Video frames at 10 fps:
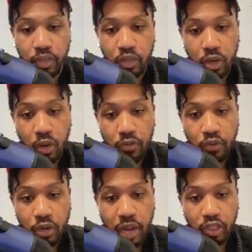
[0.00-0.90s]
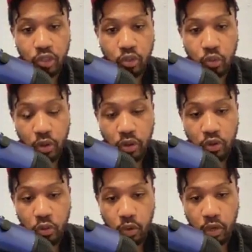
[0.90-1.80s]
You know, if you're not sure whether
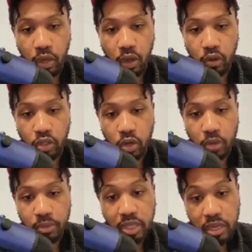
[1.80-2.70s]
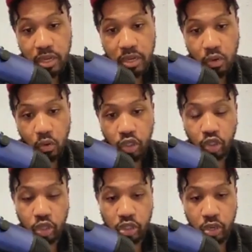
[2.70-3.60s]
you want a long-term tenant or a
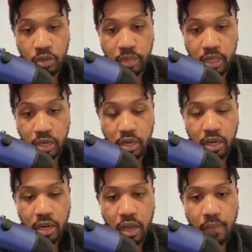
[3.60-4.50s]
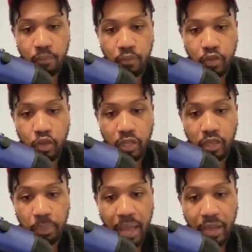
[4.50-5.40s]
short-term tenant or not, you
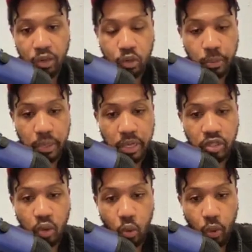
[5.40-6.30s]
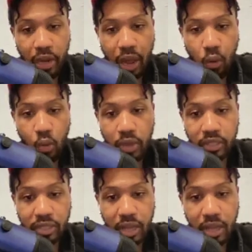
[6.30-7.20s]
can buy a duplex, rent out one
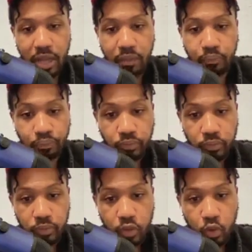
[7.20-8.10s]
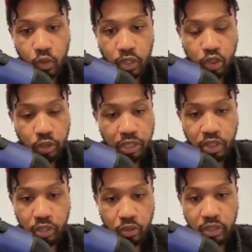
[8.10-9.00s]
side with a
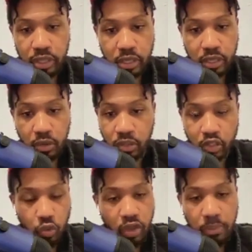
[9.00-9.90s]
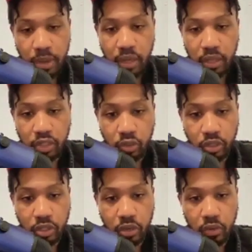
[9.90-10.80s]
traditional tenant on a 12-month lease or
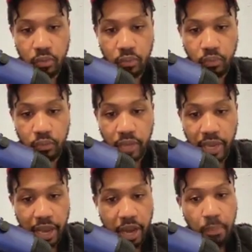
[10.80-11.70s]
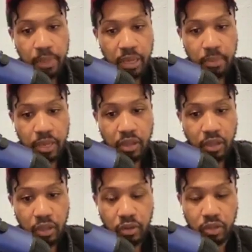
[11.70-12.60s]
so, and Airbnb the
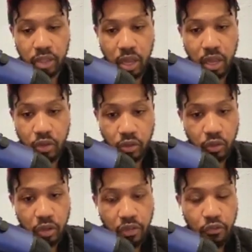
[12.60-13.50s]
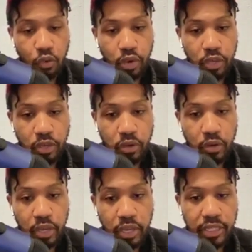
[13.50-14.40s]
other side. You can do that for a year
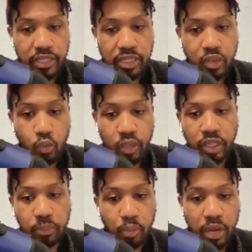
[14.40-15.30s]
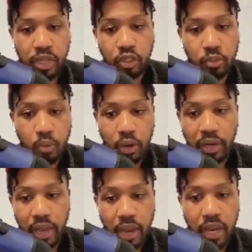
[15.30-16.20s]
and see which brings you more
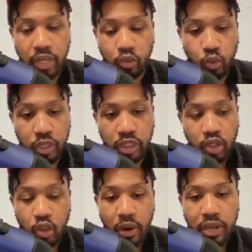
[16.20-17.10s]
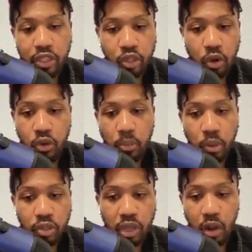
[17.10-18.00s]
cash, which strategy are you
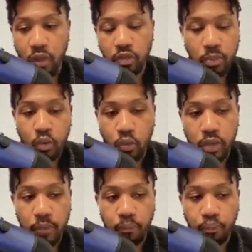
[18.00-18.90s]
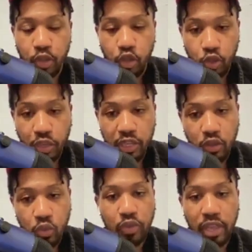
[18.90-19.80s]
most comfortable with. You can
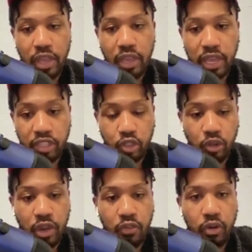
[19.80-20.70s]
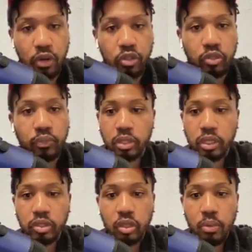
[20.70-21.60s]
do that as a travel nurse. And
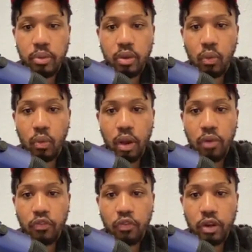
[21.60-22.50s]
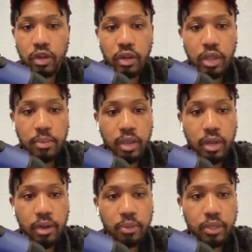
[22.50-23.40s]
that's going to be a wrap for today,
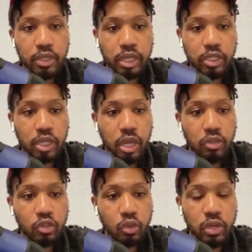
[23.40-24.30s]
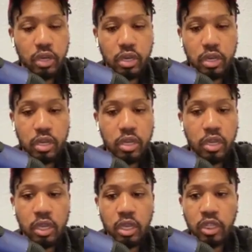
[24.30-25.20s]
man. I appreciate y'all joining in.
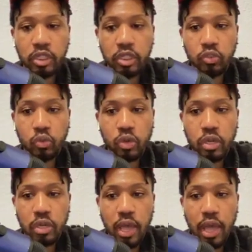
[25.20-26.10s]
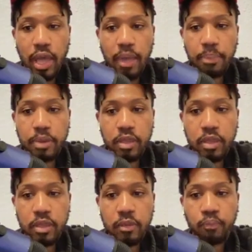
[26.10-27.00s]
Just wanted to hop
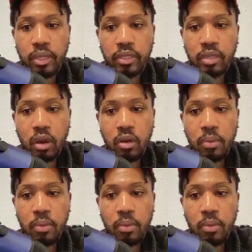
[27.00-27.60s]
in and talk